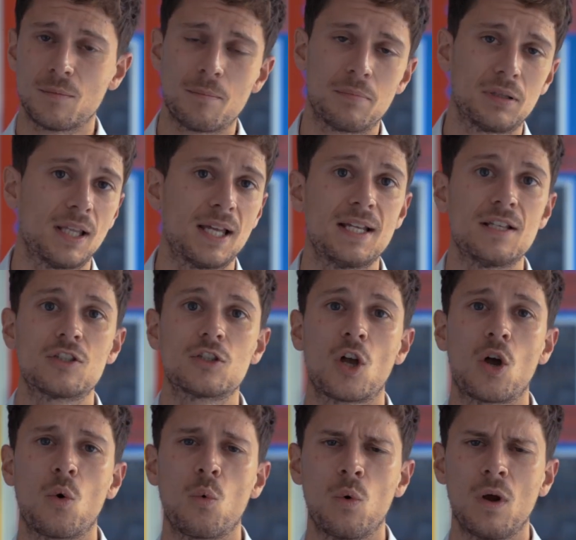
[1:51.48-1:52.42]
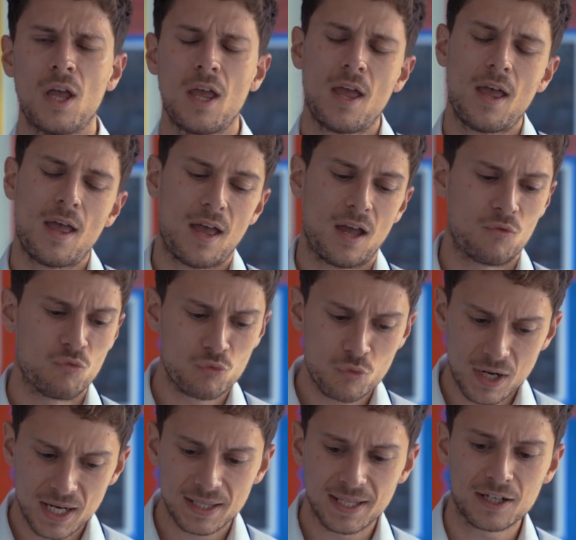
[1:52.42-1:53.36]
and Plato
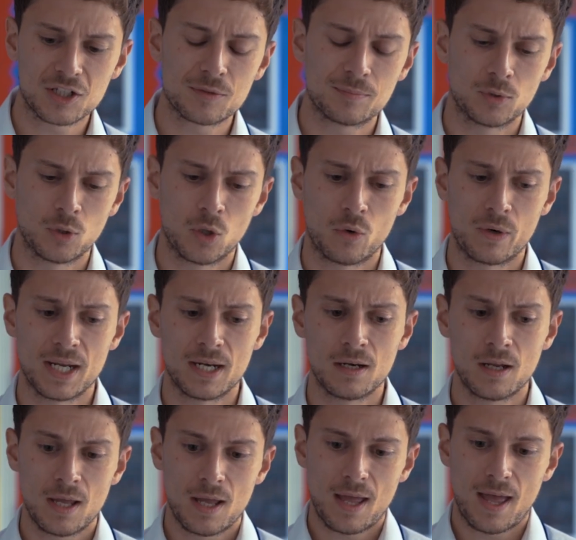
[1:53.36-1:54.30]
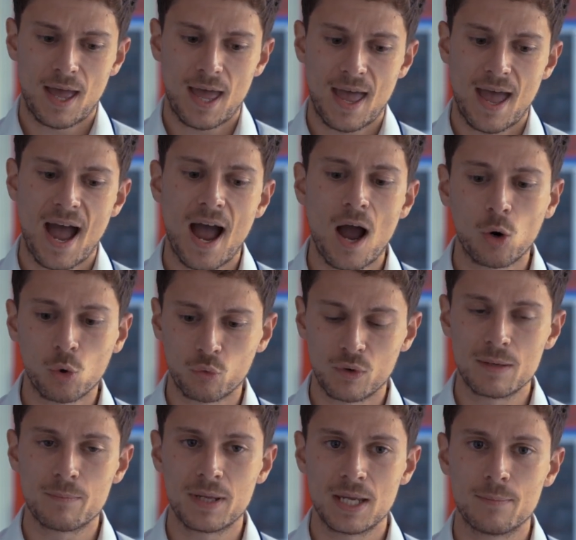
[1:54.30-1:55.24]
and really exploring how
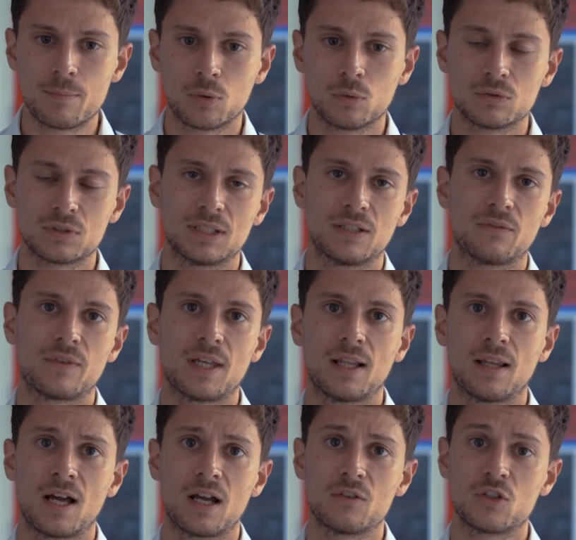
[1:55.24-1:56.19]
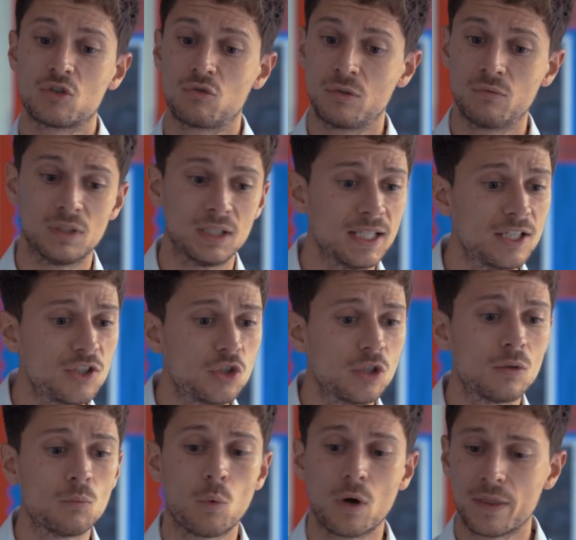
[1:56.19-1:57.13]
Greek peoples lived their lives through
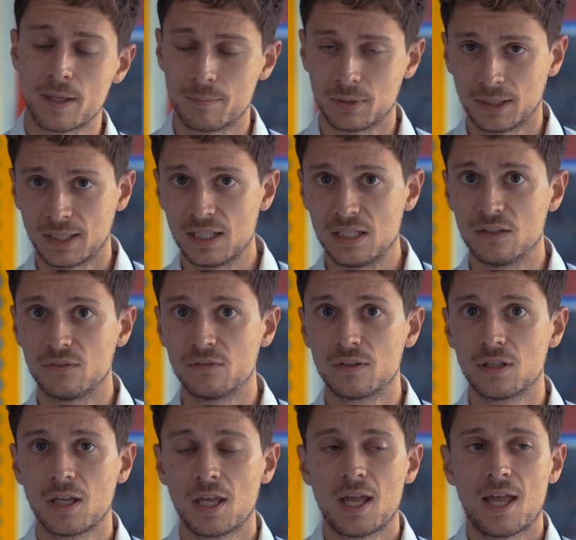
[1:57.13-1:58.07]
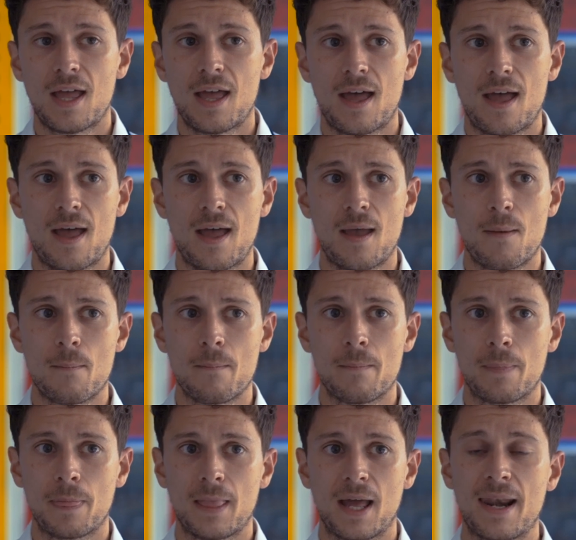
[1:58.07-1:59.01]
religion, what they believed,
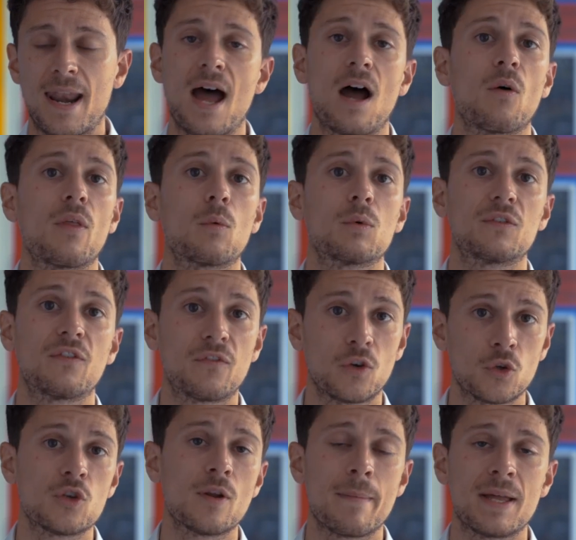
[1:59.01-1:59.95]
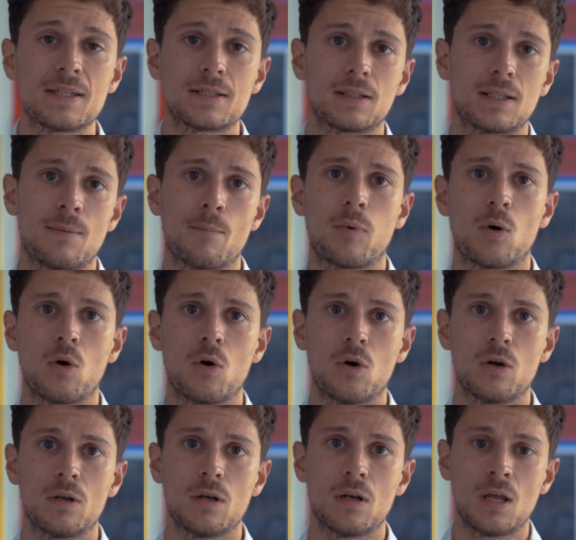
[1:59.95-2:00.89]
and how that was fundamentally
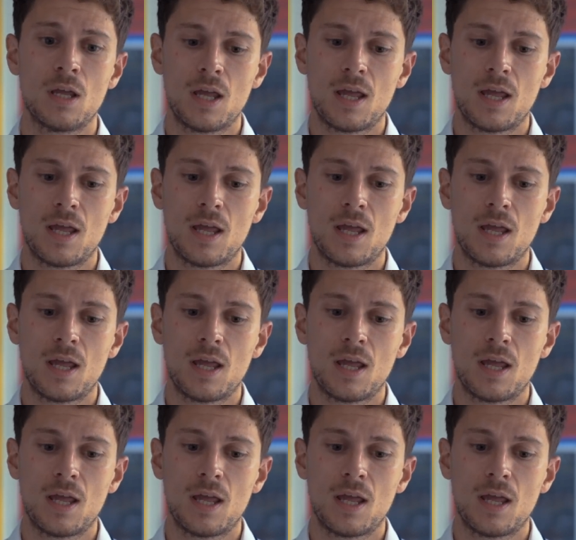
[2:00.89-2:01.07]
important